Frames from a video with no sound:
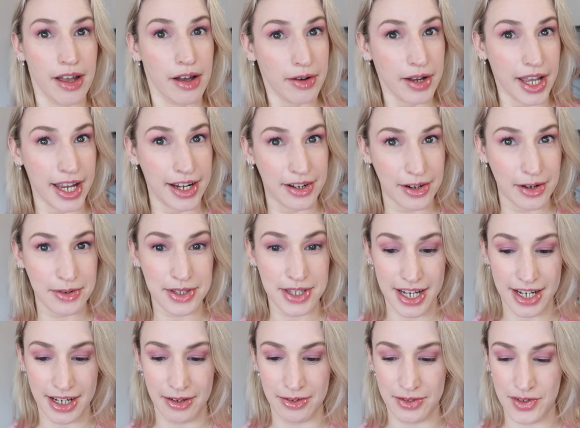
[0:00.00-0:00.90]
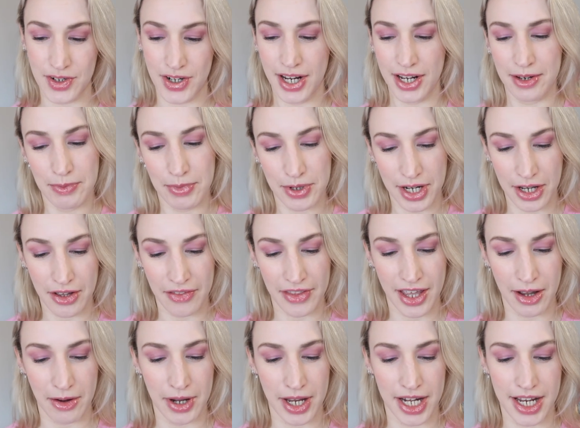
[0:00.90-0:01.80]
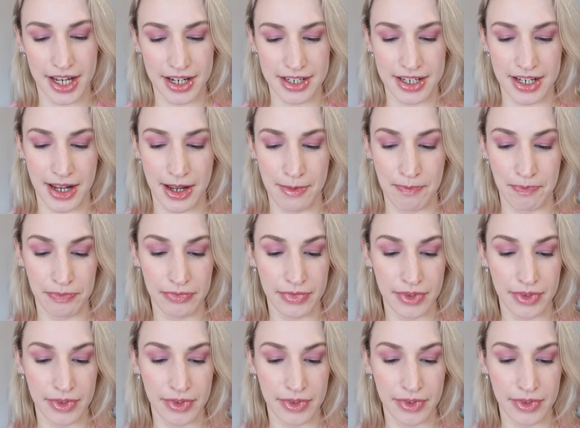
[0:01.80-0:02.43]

Okay, noted. I will try and put it on that way next time.